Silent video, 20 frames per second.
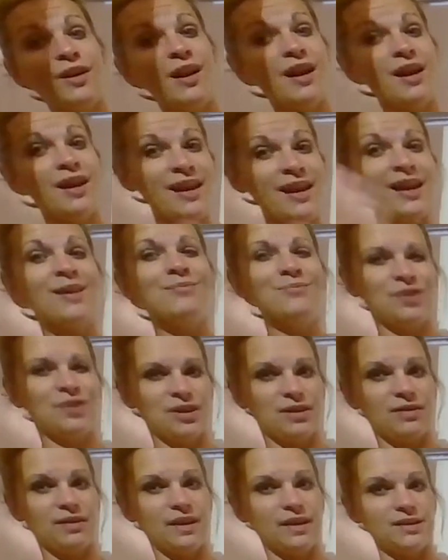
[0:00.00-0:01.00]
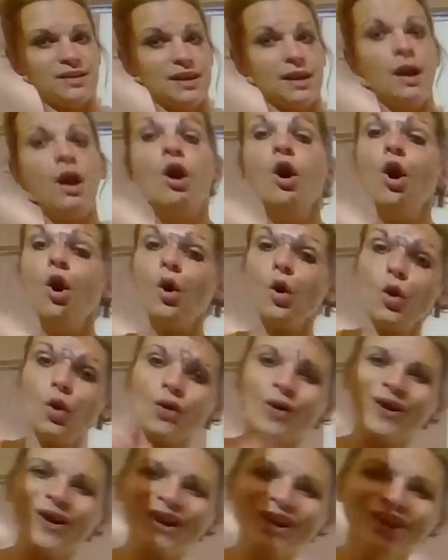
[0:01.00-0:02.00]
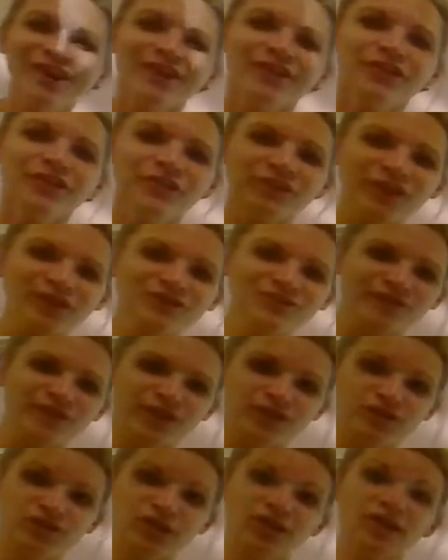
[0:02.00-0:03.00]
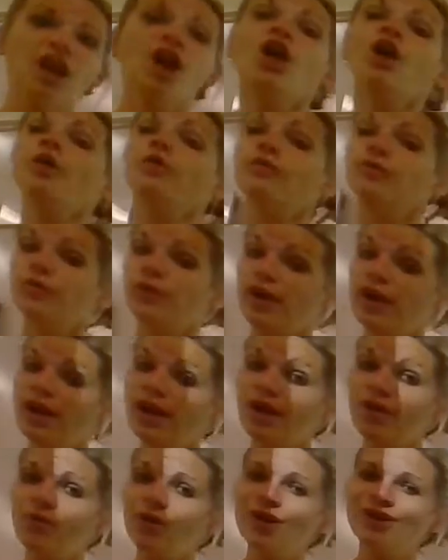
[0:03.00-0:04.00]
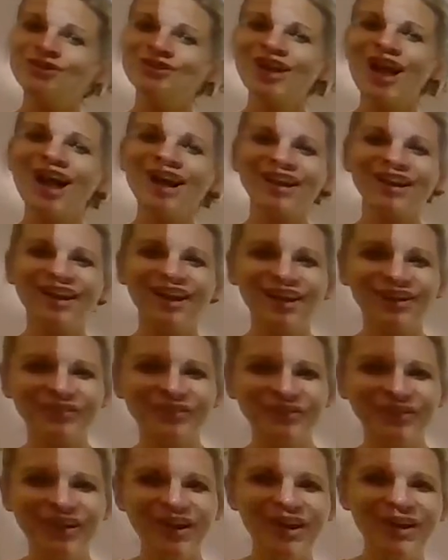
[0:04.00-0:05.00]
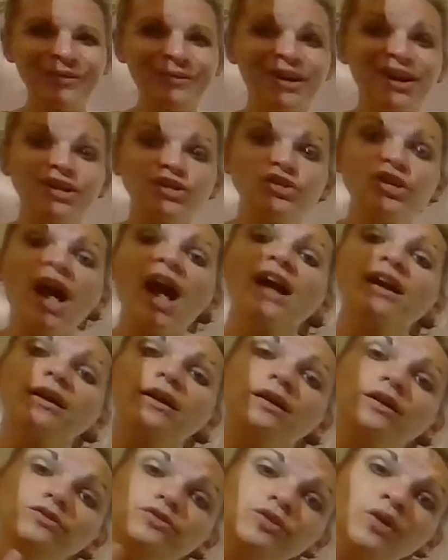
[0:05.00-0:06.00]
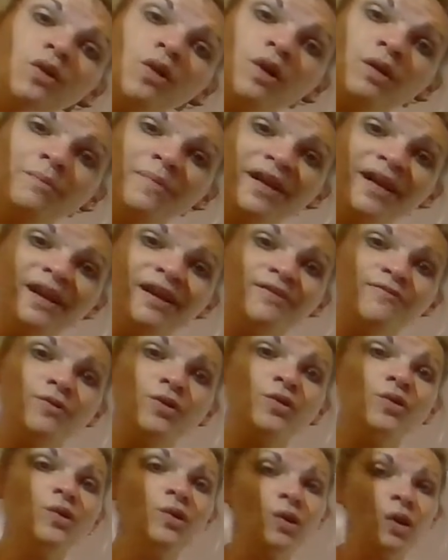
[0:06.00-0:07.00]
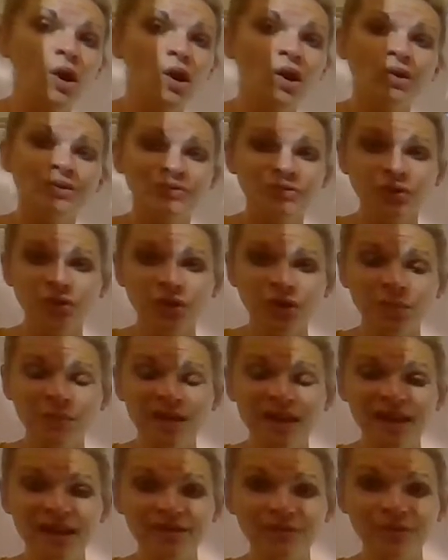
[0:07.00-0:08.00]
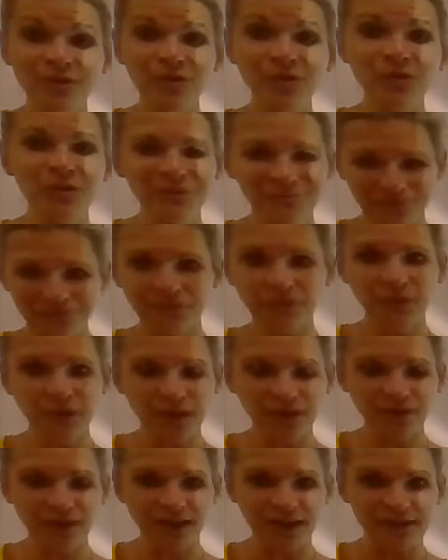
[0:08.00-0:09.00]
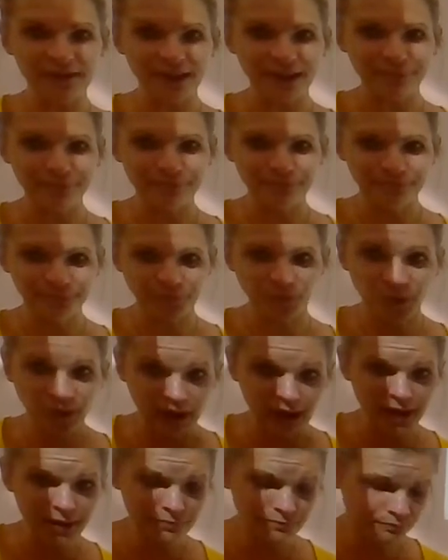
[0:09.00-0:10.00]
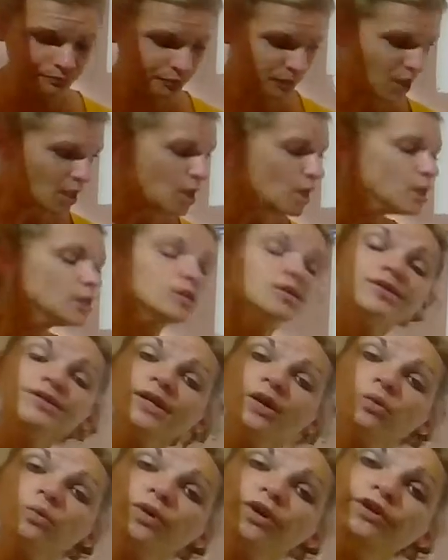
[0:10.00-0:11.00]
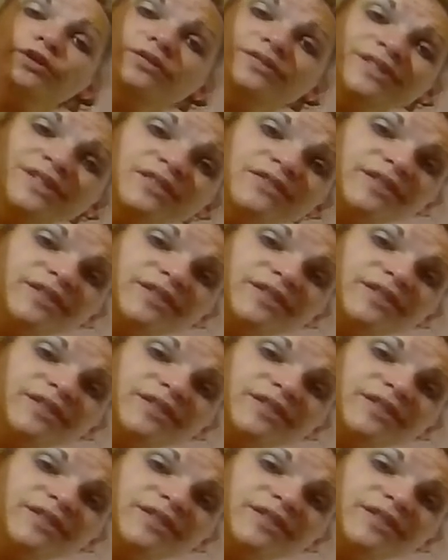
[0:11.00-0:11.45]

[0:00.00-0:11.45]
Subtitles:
am. You get the idea. Or the French version, Frère Jacques, dormez-vous. You get the idea, okay? So we're using this